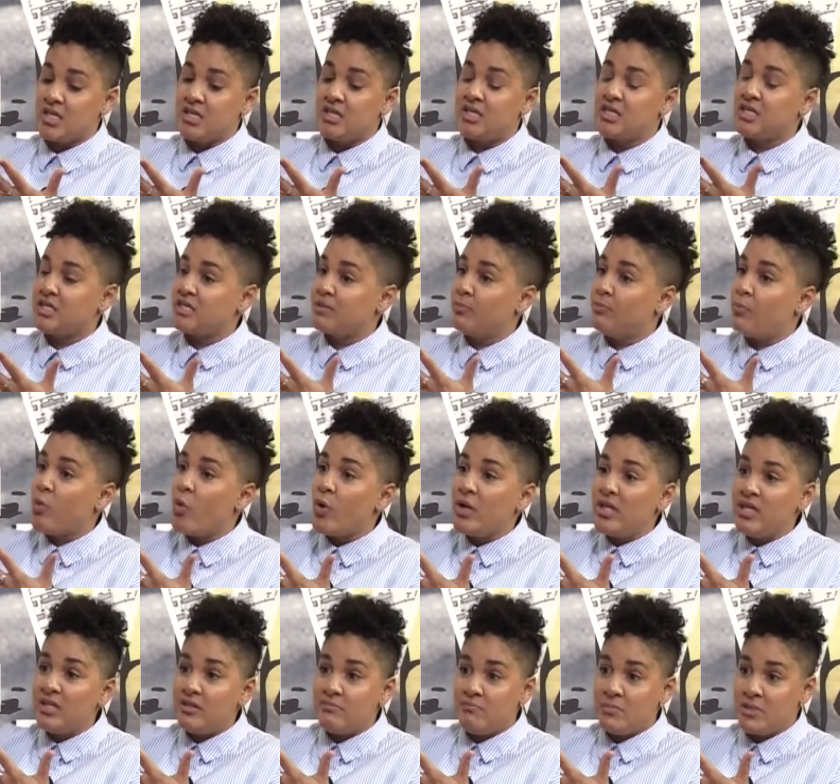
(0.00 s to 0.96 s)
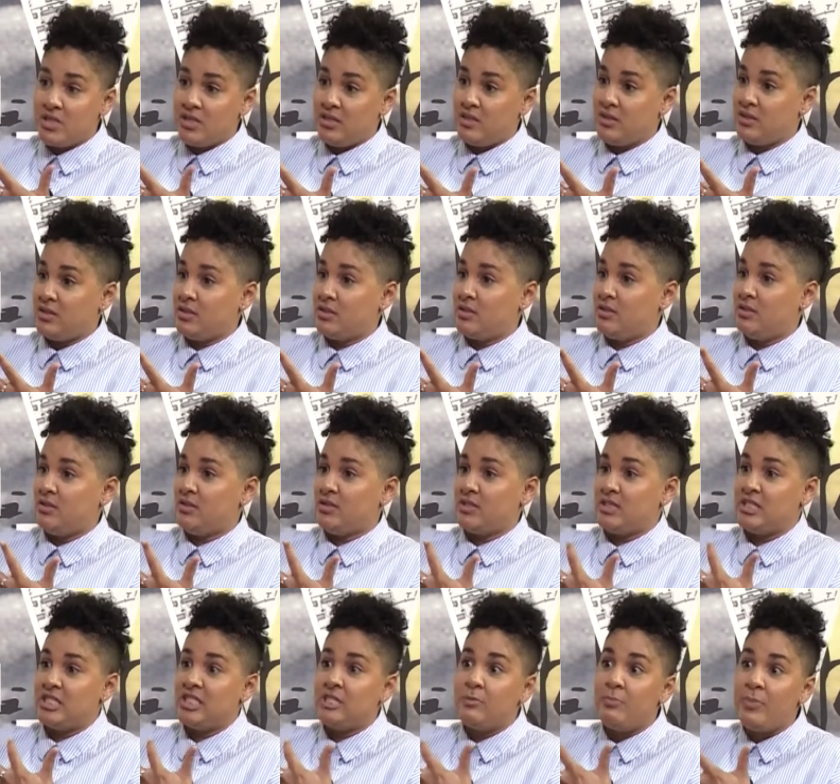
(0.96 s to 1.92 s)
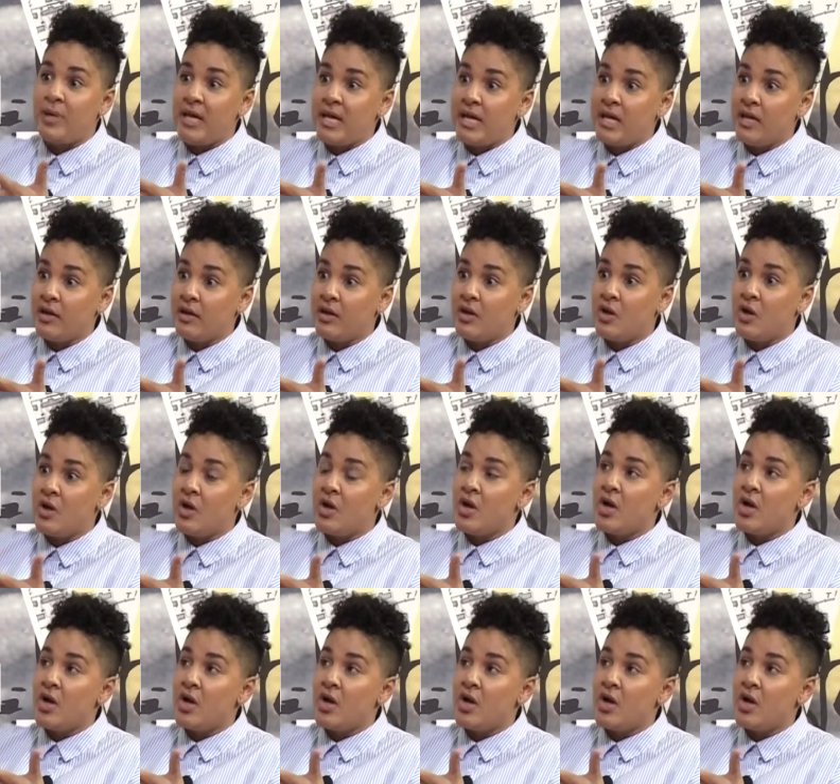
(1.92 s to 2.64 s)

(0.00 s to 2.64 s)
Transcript: disappointment, despair,